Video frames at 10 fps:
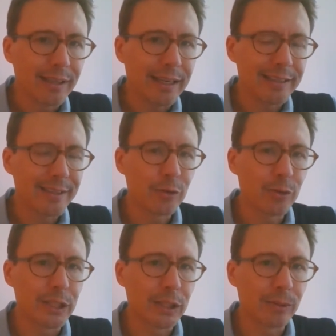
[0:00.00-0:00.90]
at
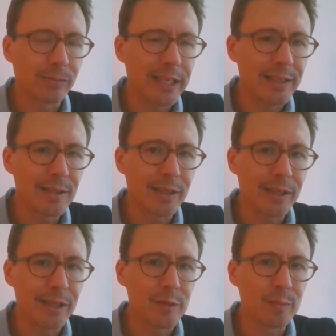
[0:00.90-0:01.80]
critical race
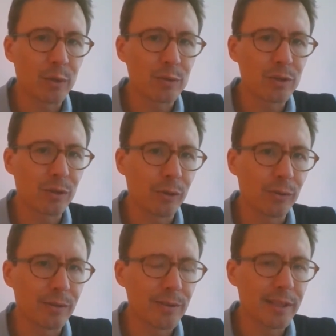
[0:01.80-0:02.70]
studies,
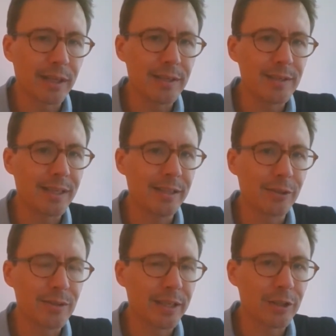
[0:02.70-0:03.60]
post-colonial studies,
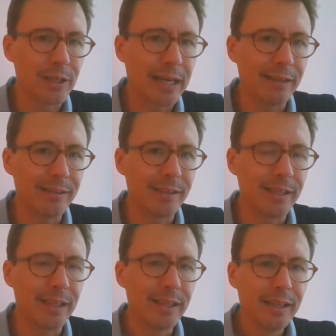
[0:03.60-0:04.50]

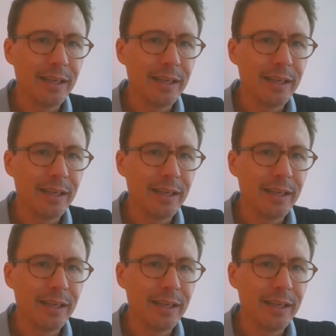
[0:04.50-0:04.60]
intersectionality,